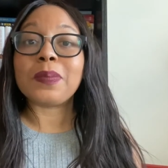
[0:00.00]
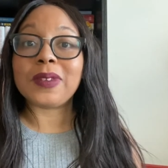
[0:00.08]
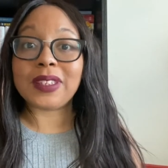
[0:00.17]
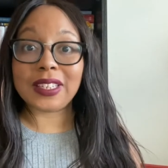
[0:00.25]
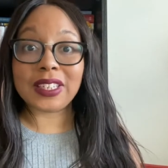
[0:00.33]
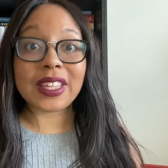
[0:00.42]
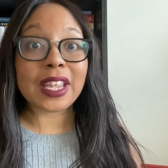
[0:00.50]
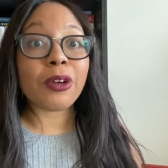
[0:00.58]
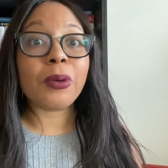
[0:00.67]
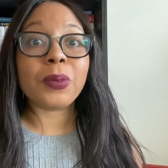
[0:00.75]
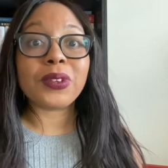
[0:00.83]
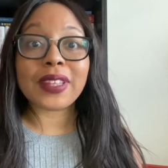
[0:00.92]
Did they
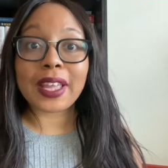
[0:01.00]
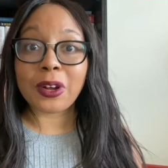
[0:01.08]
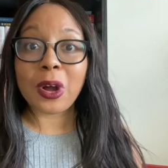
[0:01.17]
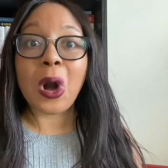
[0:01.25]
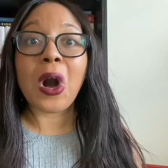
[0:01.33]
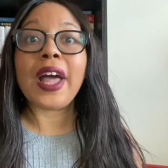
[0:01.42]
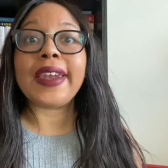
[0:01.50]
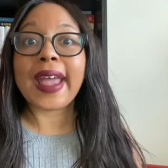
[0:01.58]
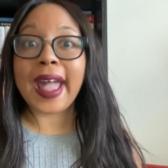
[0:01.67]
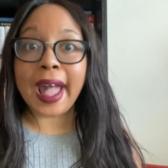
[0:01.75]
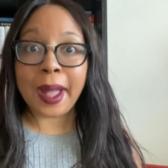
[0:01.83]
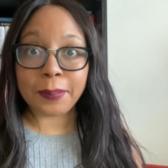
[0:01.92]
almost get caught?
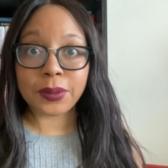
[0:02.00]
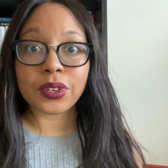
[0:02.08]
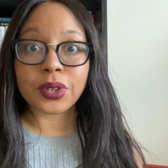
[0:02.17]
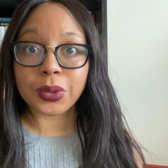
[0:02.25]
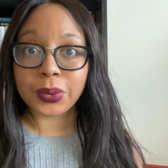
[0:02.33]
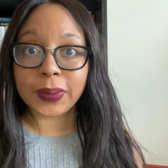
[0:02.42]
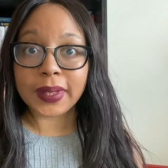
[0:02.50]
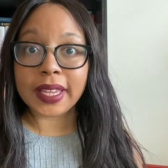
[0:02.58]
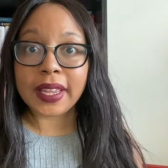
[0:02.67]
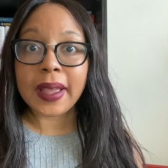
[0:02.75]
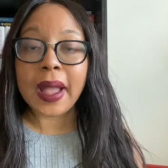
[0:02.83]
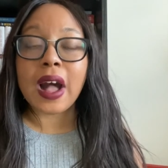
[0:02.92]
Absolutely.